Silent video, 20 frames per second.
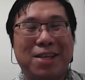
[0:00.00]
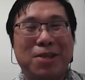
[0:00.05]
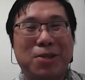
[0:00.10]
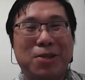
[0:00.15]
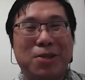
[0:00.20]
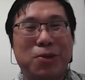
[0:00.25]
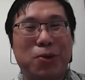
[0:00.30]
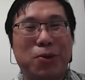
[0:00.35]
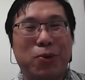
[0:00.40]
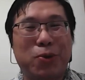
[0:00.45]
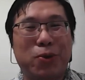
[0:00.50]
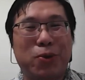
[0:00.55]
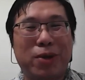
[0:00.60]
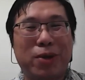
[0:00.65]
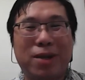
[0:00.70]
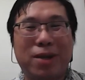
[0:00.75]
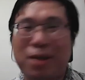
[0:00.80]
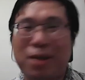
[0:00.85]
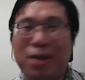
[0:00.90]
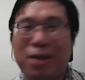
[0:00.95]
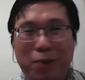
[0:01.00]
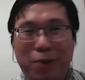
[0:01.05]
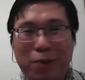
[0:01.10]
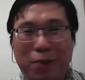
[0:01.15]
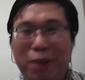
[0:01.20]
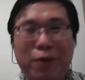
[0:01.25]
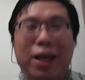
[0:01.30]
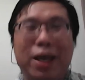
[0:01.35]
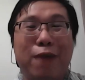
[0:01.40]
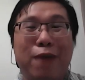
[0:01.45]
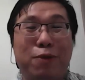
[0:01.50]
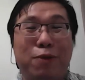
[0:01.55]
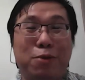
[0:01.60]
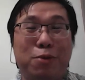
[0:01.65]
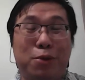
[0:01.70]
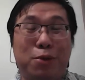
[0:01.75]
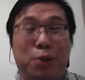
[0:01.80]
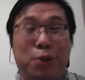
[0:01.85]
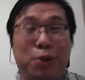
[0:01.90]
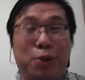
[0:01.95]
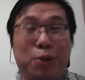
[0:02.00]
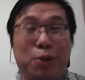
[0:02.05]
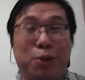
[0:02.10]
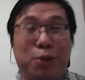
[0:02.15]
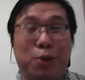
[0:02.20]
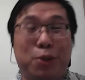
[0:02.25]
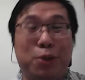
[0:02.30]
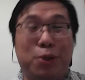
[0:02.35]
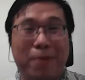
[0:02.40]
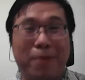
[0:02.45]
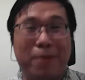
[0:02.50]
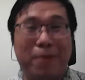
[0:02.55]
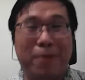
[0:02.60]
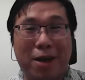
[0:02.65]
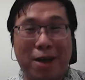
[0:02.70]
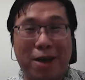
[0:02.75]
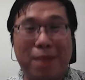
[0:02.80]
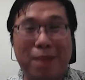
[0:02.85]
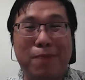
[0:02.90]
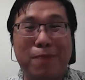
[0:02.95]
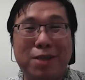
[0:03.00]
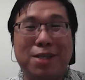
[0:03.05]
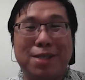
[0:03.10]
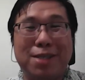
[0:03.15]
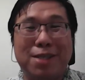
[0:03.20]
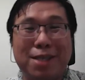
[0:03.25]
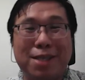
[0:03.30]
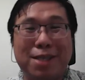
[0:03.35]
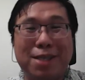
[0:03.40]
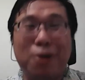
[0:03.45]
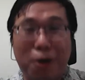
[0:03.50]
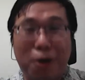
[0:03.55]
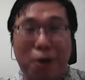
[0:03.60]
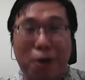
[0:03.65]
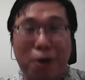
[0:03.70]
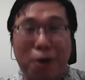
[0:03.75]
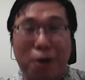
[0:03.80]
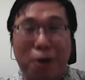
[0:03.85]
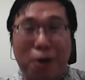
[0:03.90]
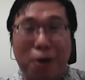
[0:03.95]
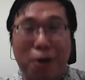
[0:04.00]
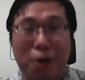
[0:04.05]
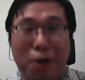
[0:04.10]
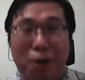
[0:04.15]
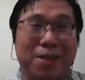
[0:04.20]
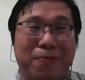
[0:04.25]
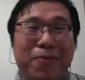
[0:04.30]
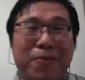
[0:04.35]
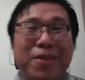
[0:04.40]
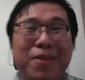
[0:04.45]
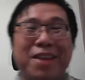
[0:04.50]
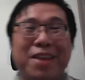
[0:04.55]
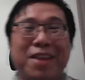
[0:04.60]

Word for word: So you even have to use the emergency law to force them.